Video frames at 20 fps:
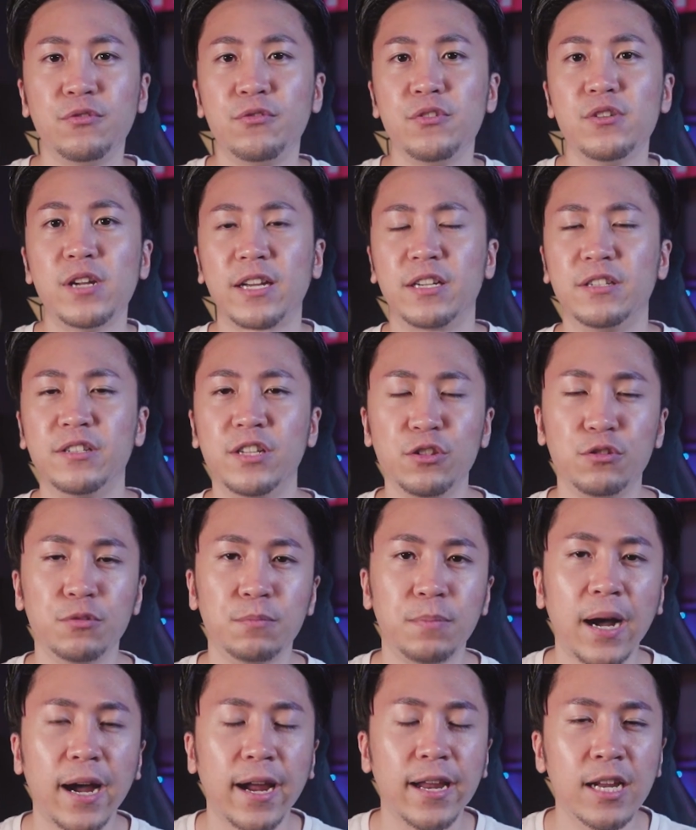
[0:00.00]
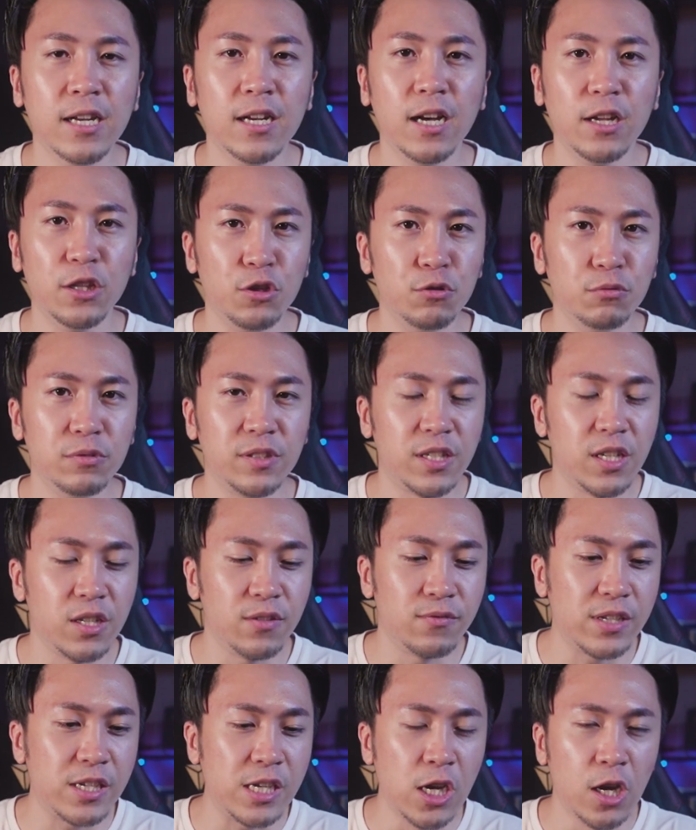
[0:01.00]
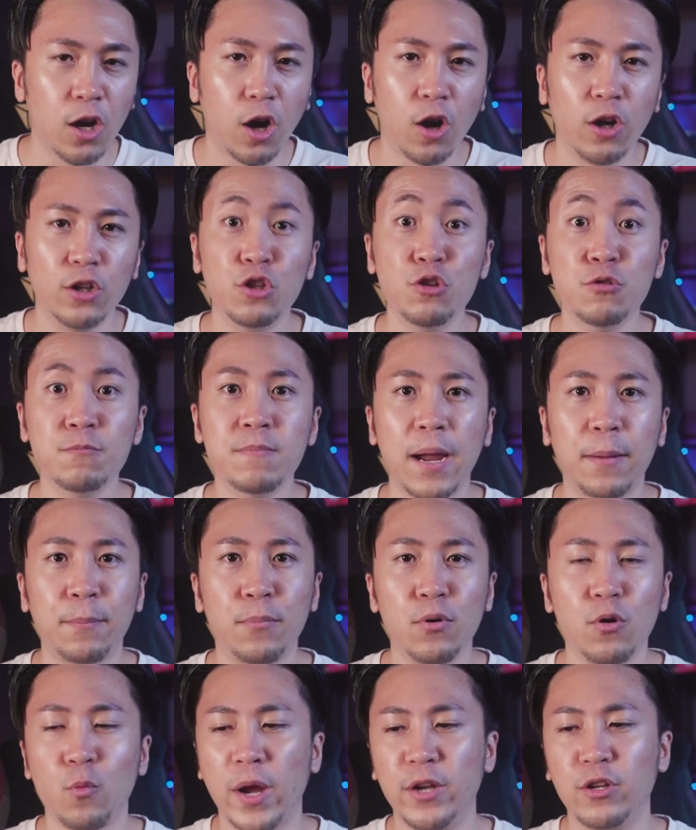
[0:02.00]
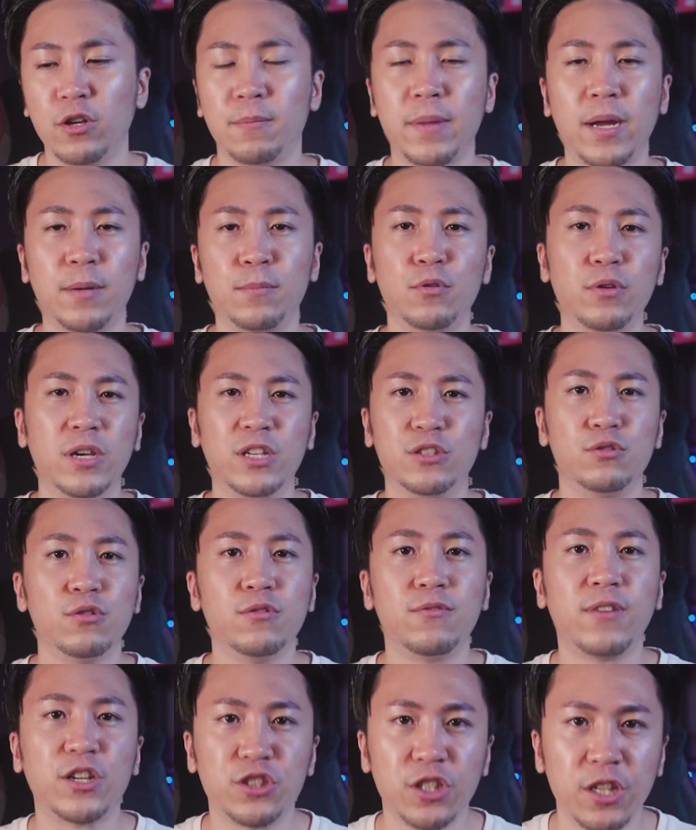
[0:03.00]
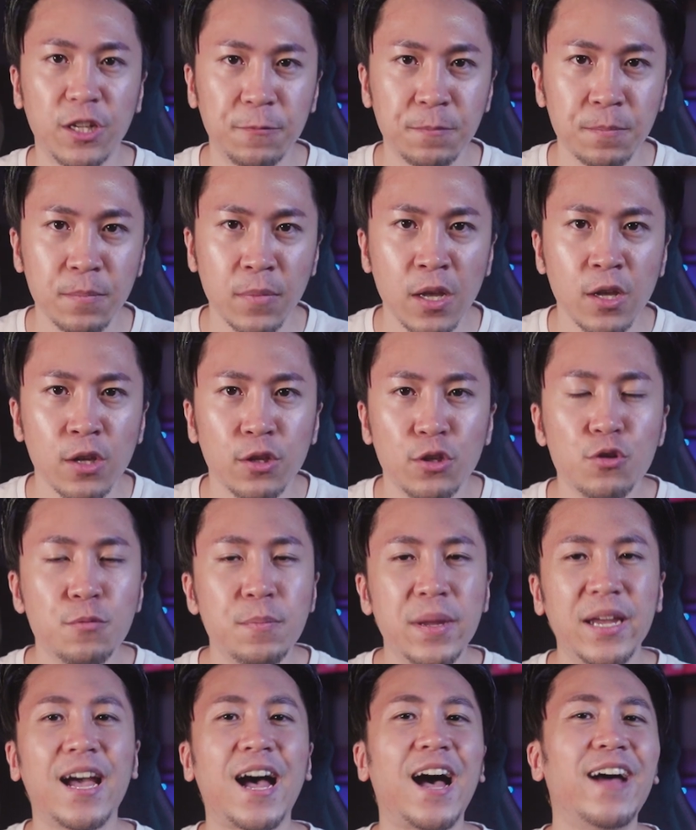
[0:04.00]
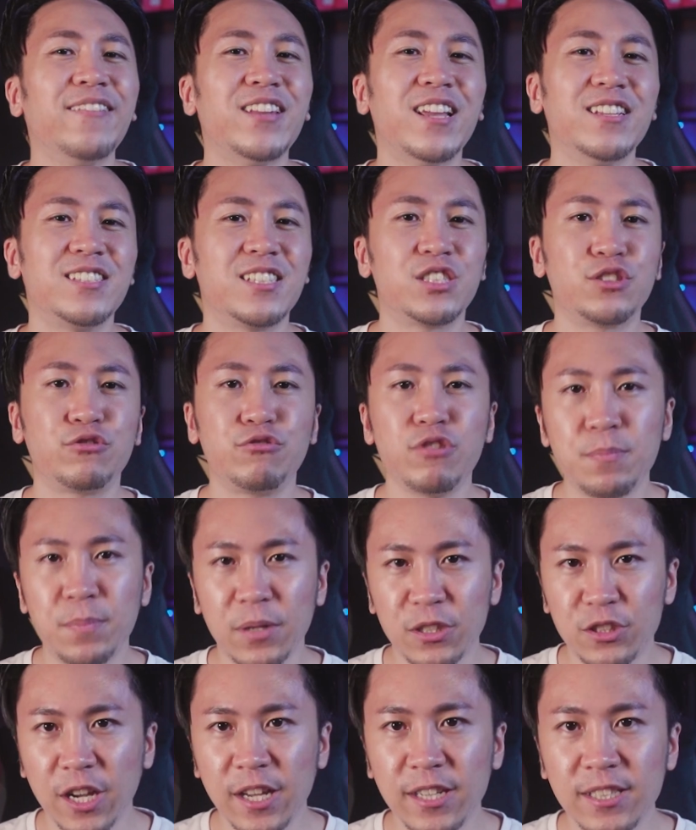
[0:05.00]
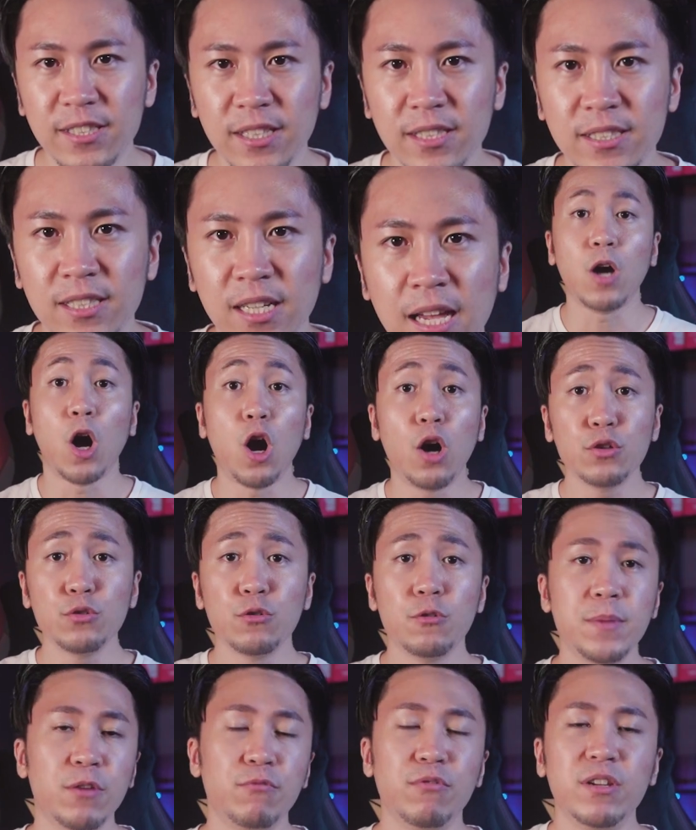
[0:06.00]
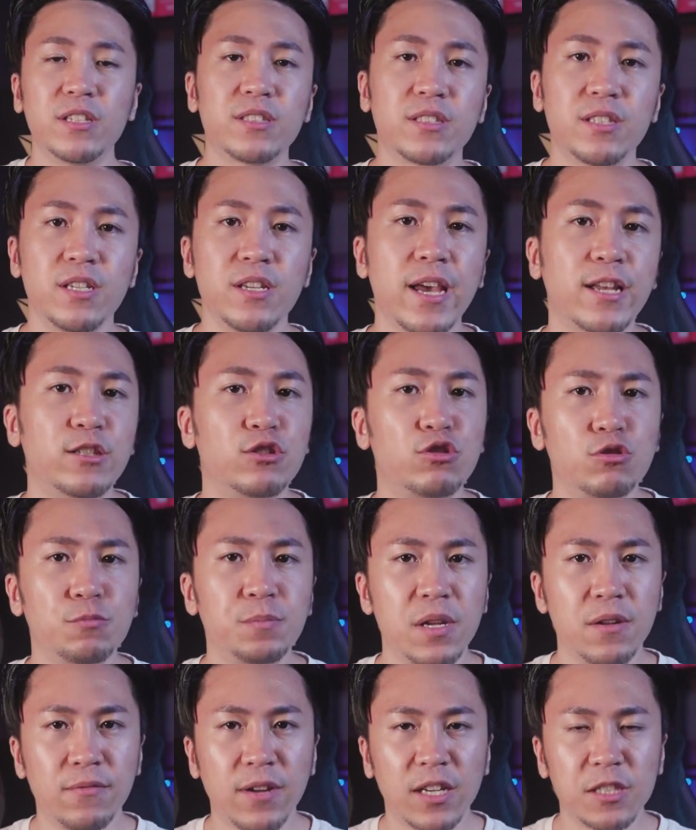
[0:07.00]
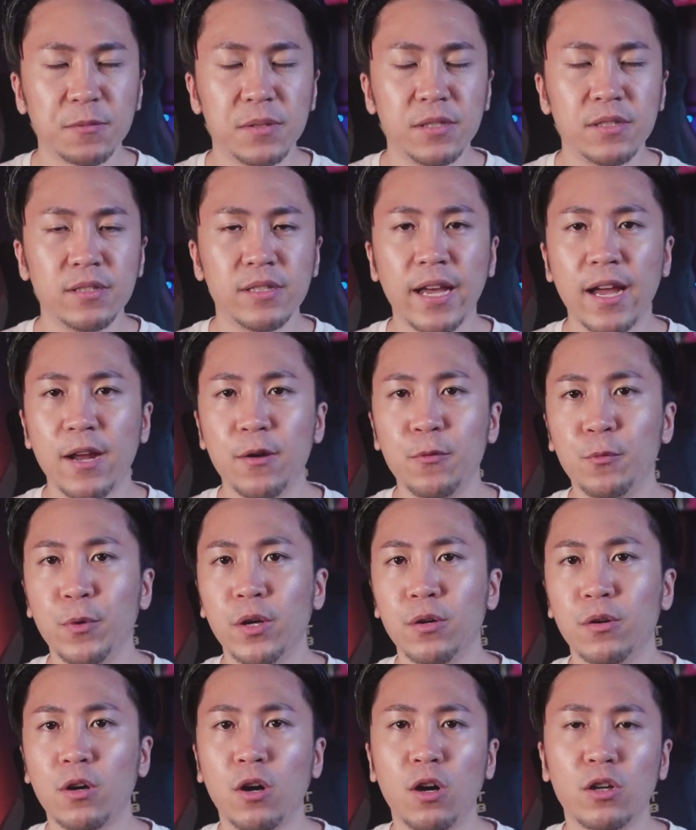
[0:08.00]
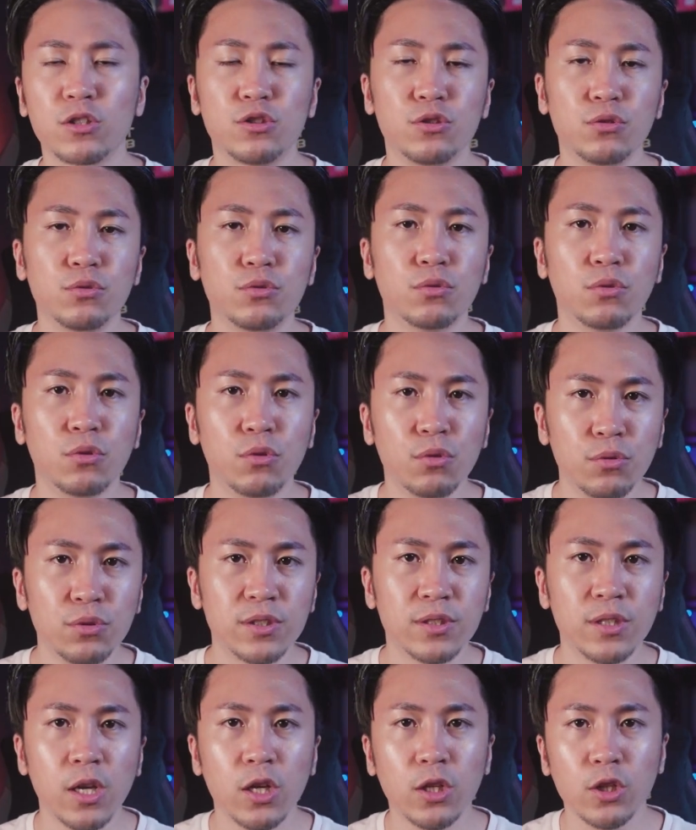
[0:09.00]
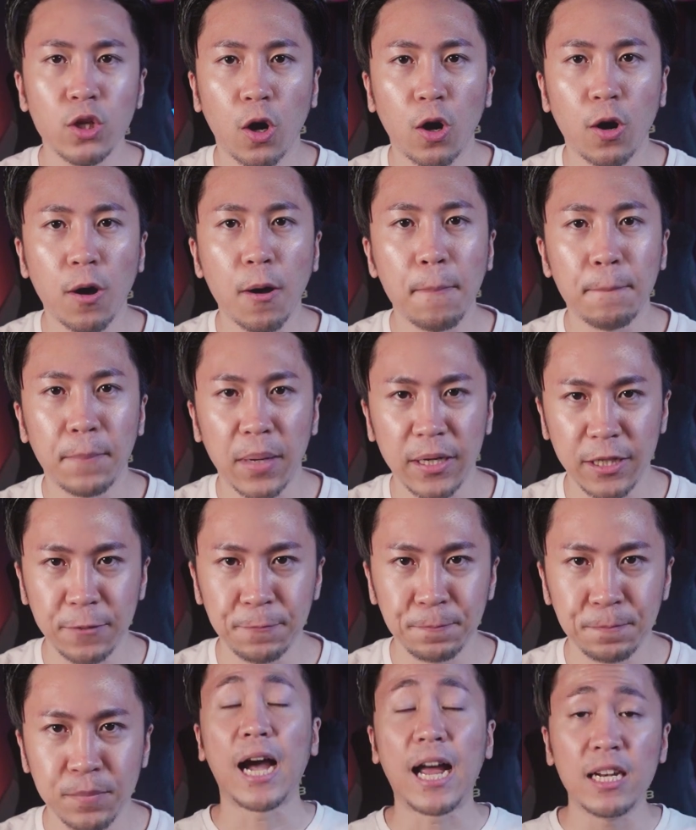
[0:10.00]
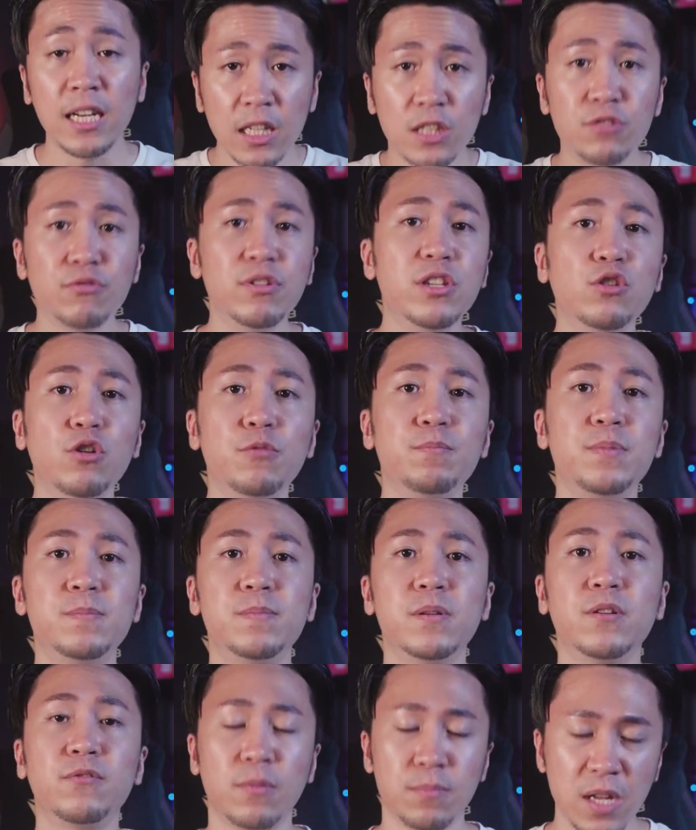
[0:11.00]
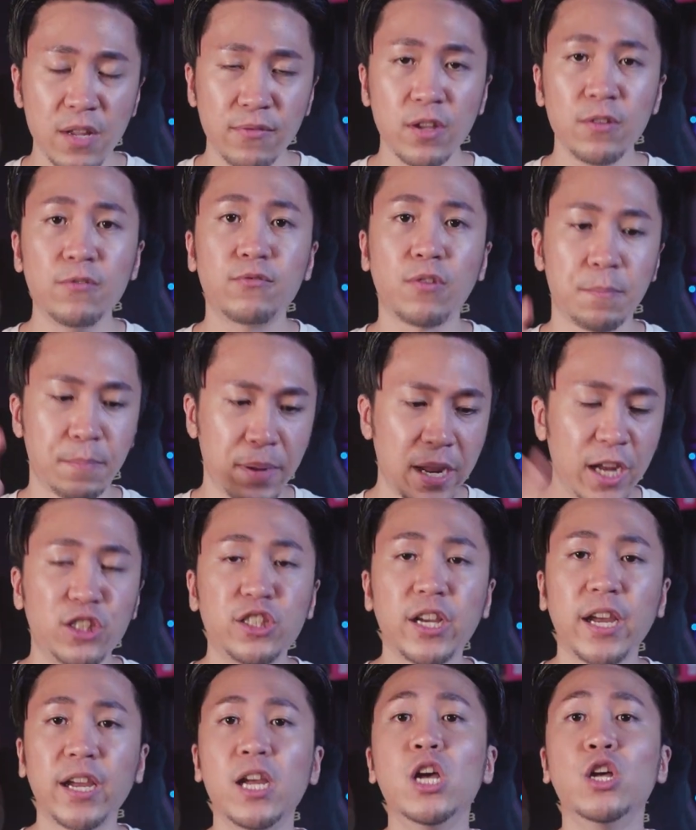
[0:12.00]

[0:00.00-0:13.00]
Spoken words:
feel like a need to buy a new TV or a new MacBook when your MacBook is still functioning. You make unnecessary purchases, or you make risky and stupid investment that will cause you to lose your money. I literally know people from living from paycheck